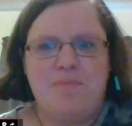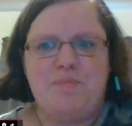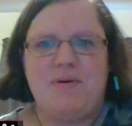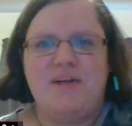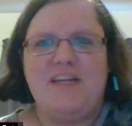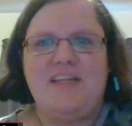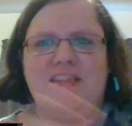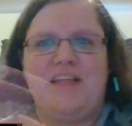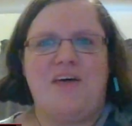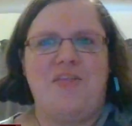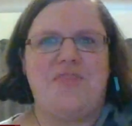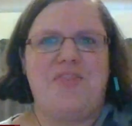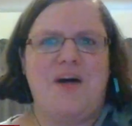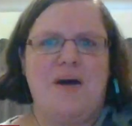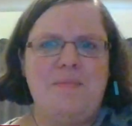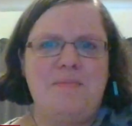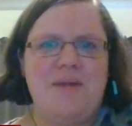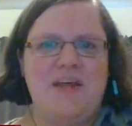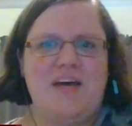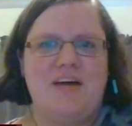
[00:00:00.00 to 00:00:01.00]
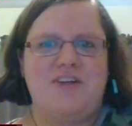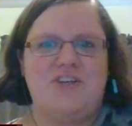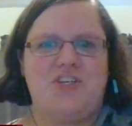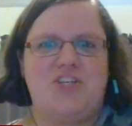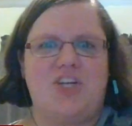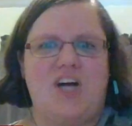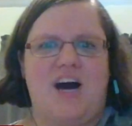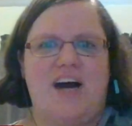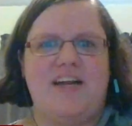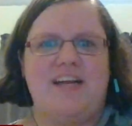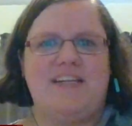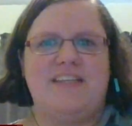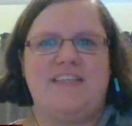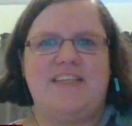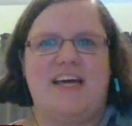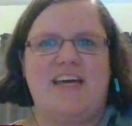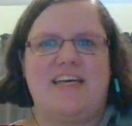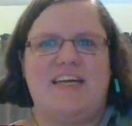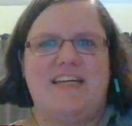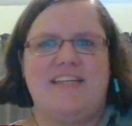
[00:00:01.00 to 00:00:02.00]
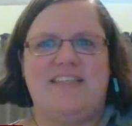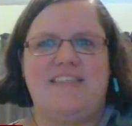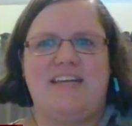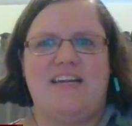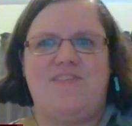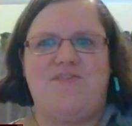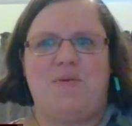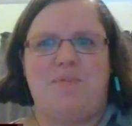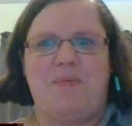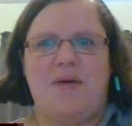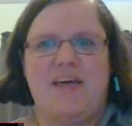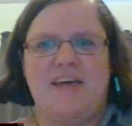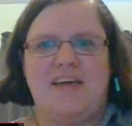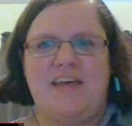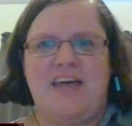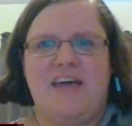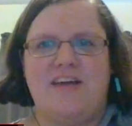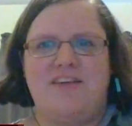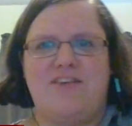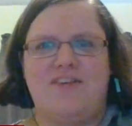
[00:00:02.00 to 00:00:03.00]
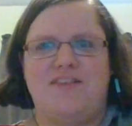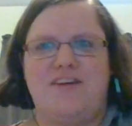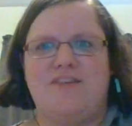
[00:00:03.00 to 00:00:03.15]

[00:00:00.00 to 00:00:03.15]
But in the thumbnail shot, it's like instead of a pink candle,